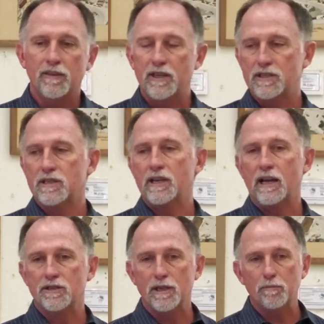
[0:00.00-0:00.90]
This is
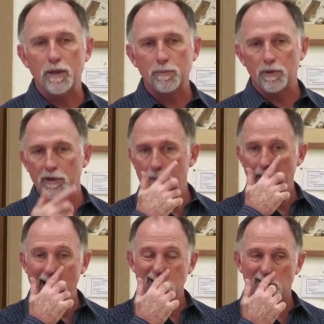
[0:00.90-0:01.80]
how some people in the
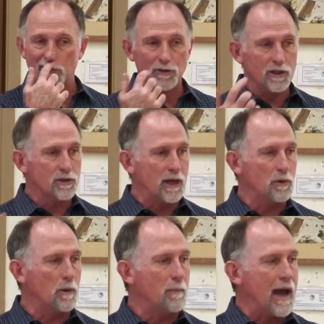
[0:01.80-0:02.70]
past have really tried
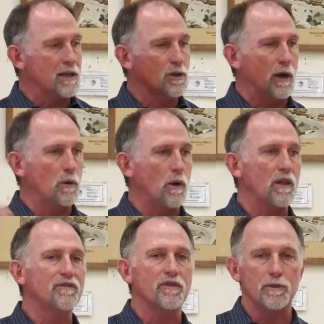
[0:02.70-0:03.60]
to amass great
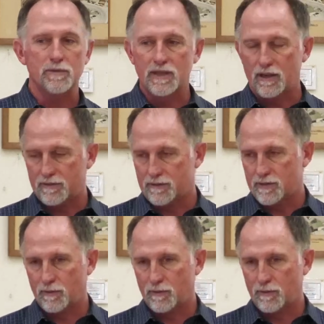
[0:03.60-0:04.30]
wealth for themselves.